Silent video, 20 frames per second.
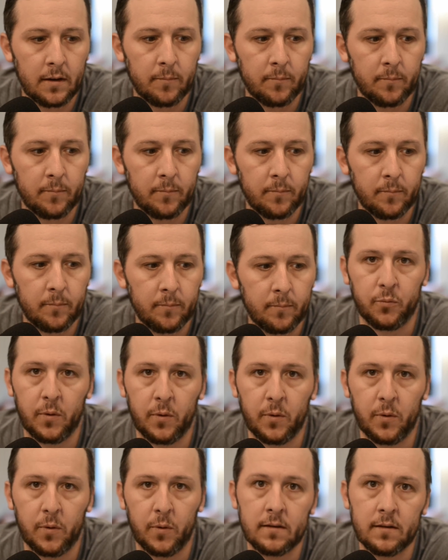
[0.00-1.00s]

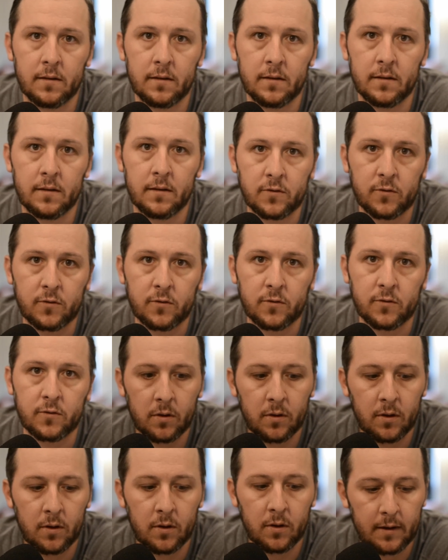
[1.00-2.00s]
persuaded of its truth.
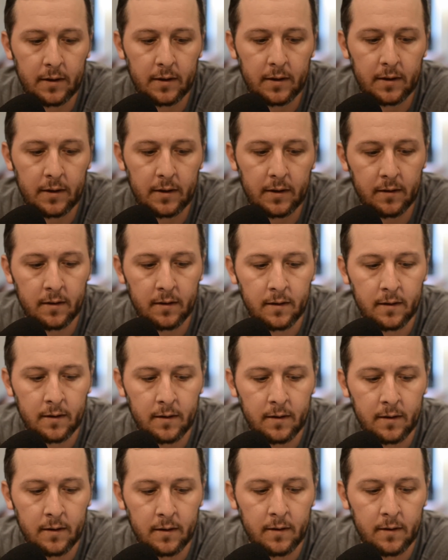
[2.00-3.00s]
And
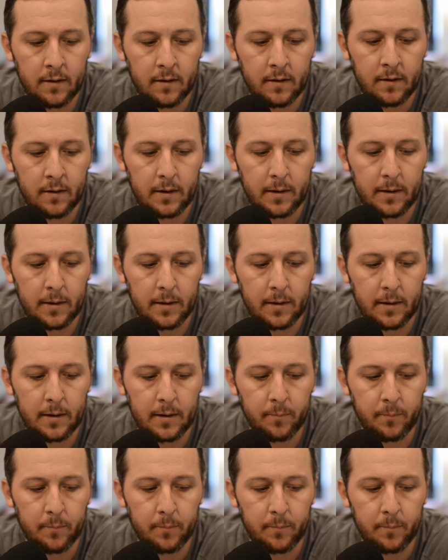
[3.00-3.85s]
um,